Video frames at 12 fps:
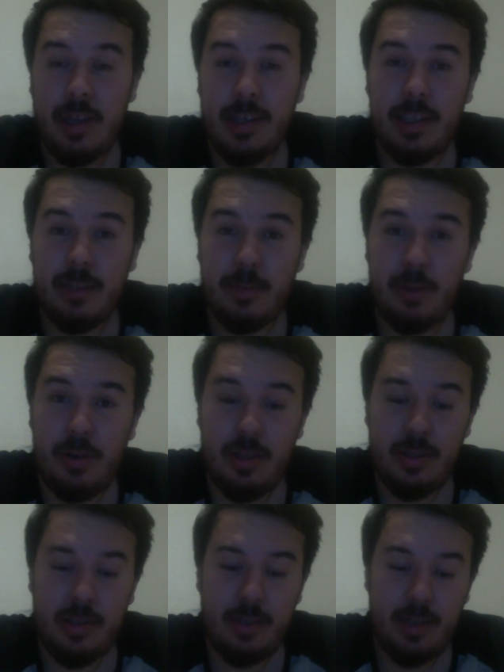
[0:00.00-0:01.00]

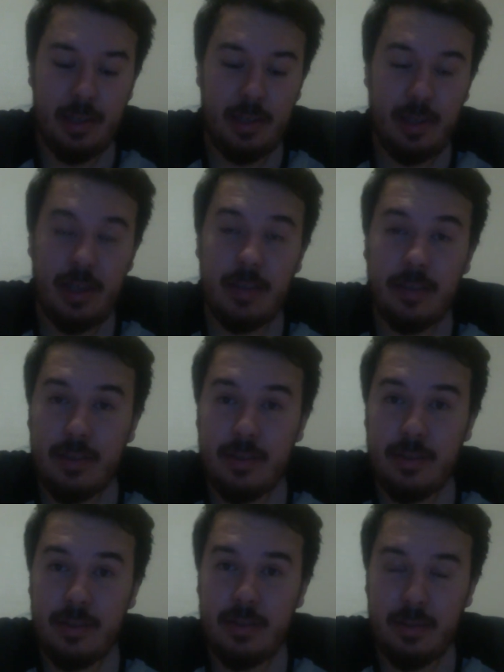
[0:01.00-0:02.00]
experience and
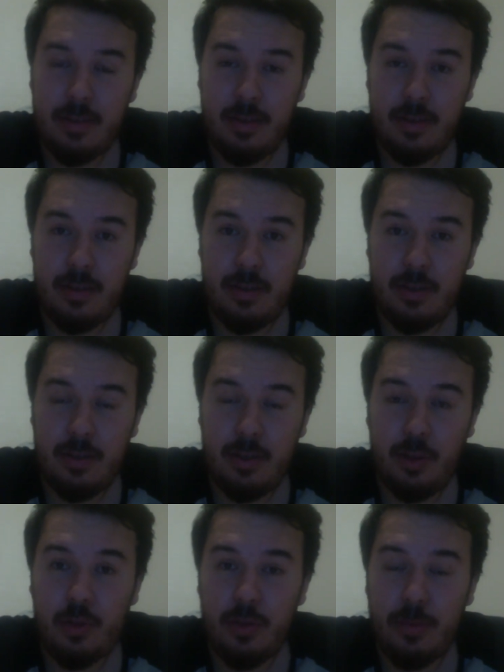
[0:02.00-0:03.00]
enters the
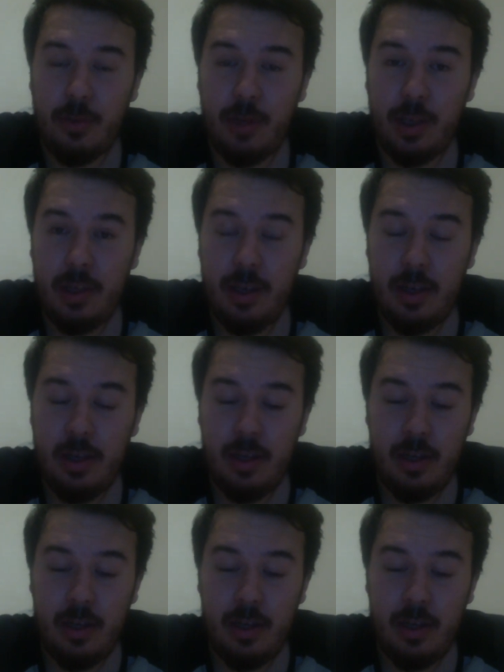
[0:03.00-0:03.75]
girl's body